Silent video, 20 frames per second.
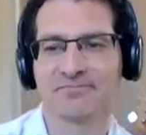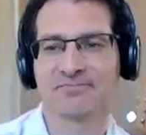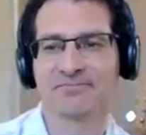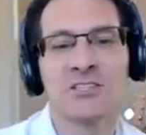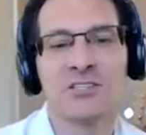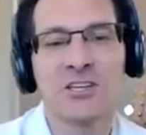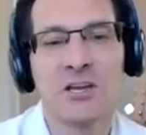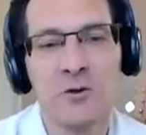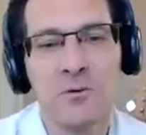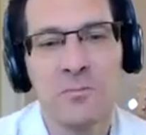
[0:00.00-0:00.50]

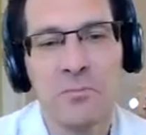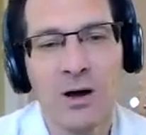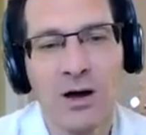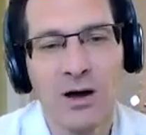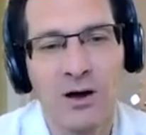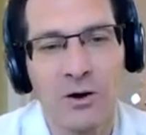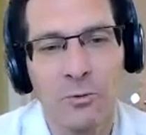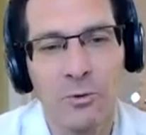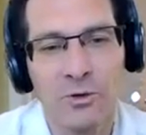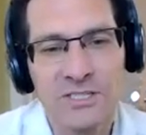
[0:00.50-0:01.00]
So,
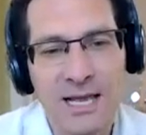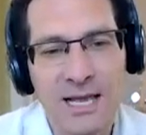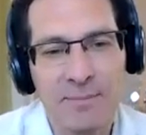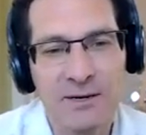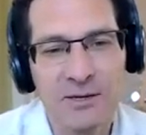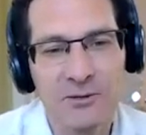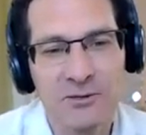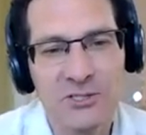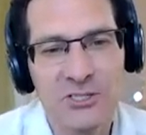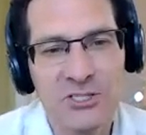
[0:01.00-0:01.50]
Mark, what's
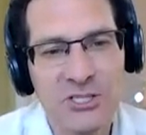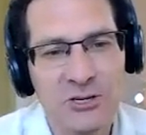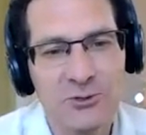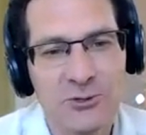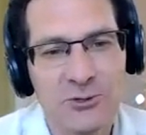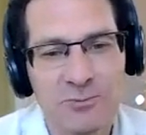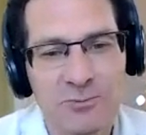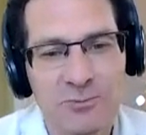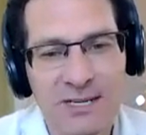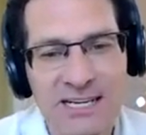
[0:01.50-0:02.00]
happening on
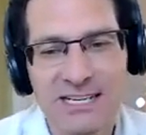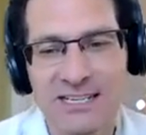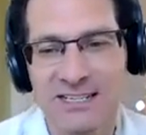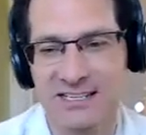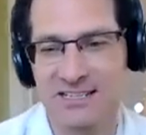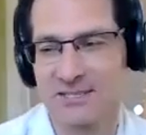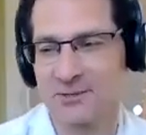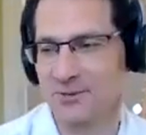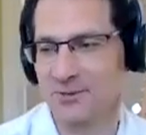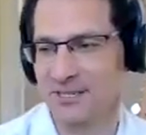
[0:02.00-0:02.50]
social media
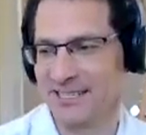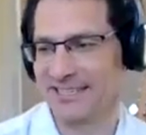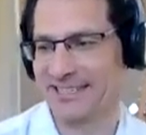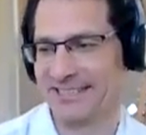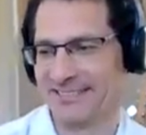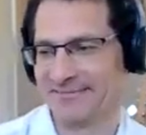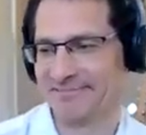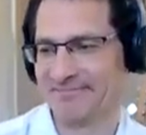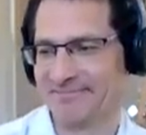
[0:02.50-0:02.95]
this week?